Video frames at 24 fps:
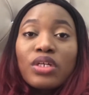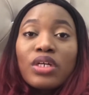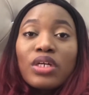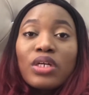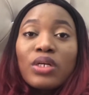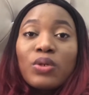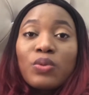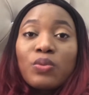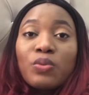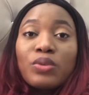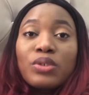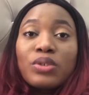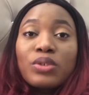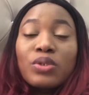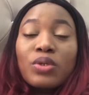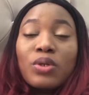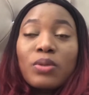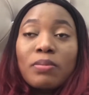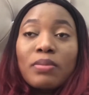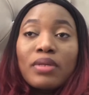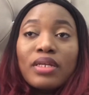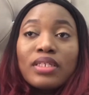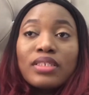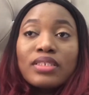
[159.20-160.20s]
will
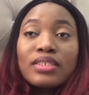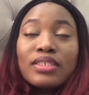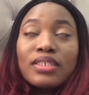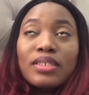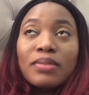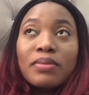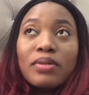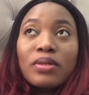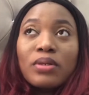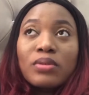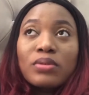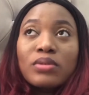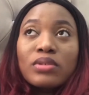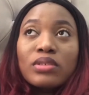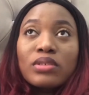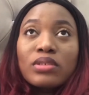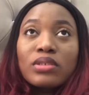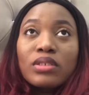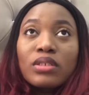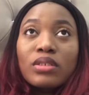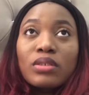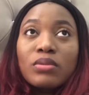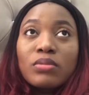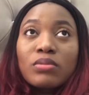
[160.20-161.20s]
commence in about
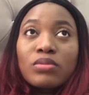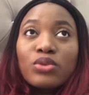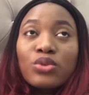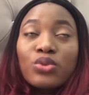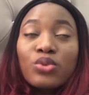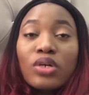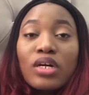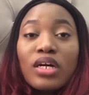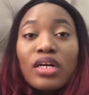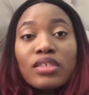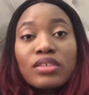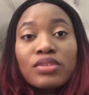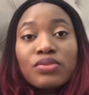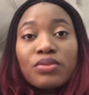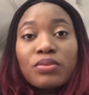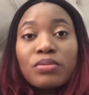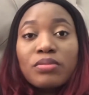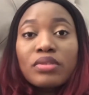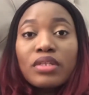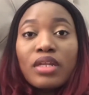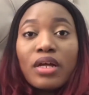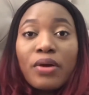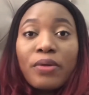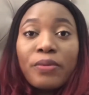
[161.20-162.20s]
2 hours
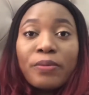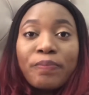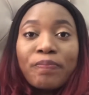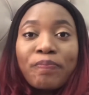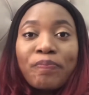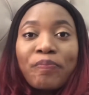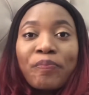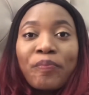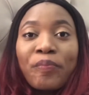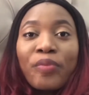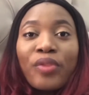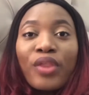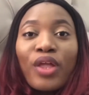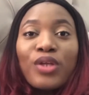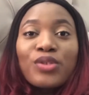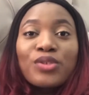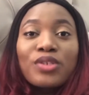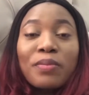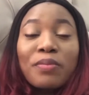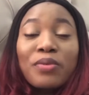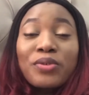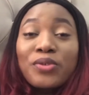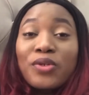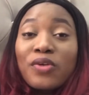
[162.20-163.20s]
from now.
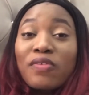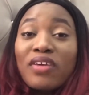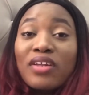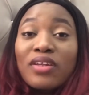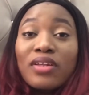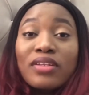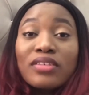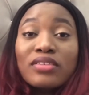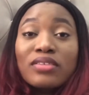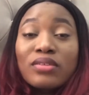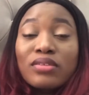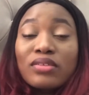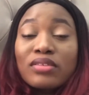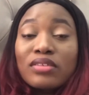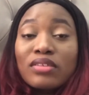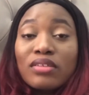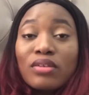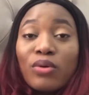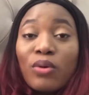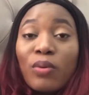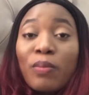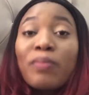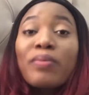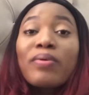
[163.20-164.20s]
So I'm going to cover that
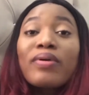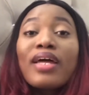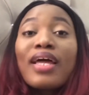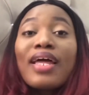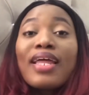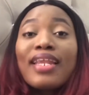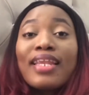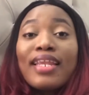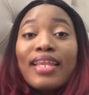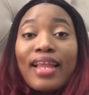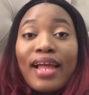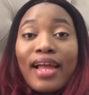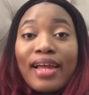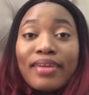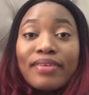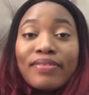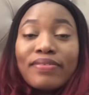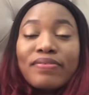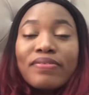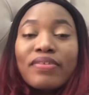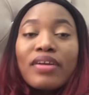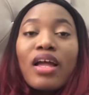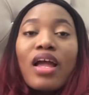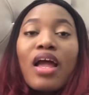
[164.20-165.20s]
up
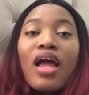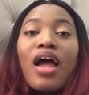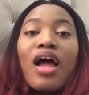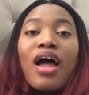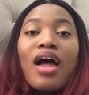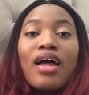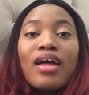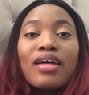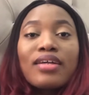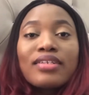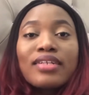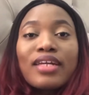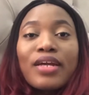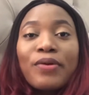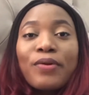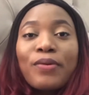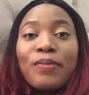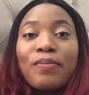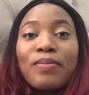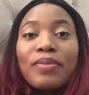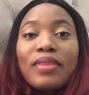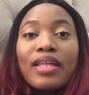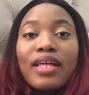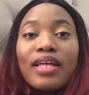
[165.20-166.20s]
live, and I
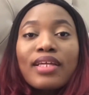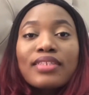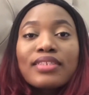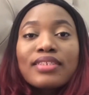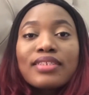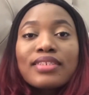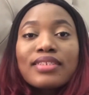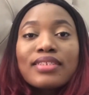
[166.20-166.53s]
hope that